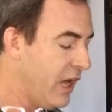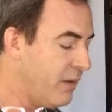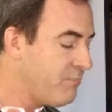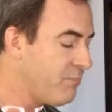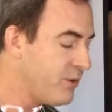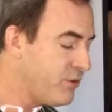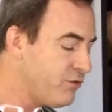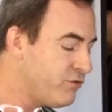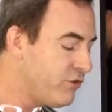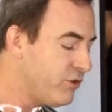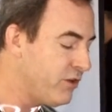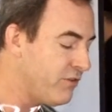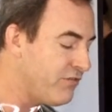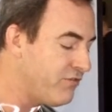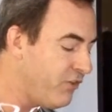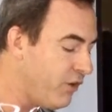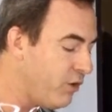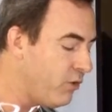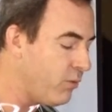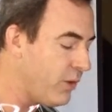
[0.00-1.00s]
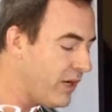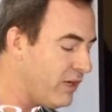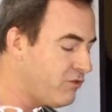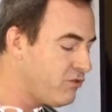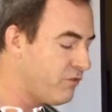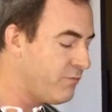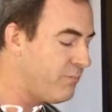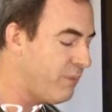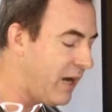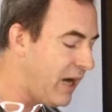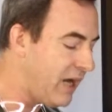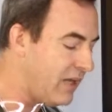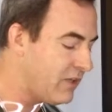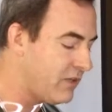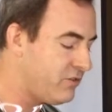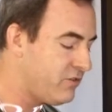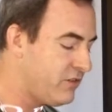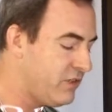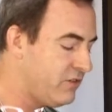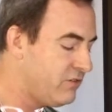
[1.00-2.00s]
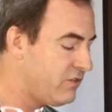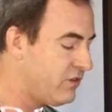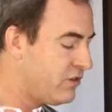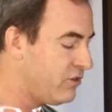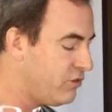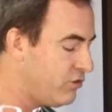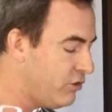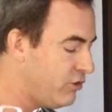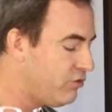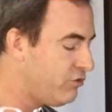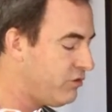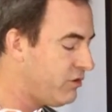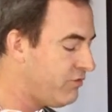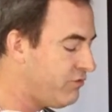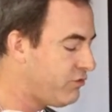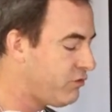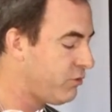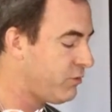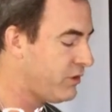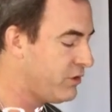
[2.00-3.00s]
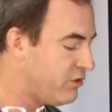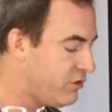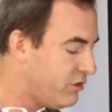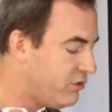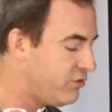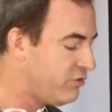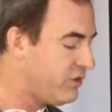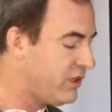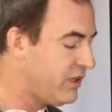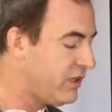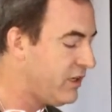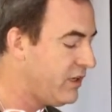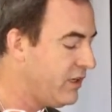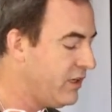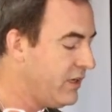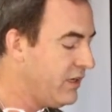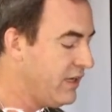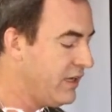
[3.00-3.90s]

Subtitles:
and pursue the full range of policies conducive to reducing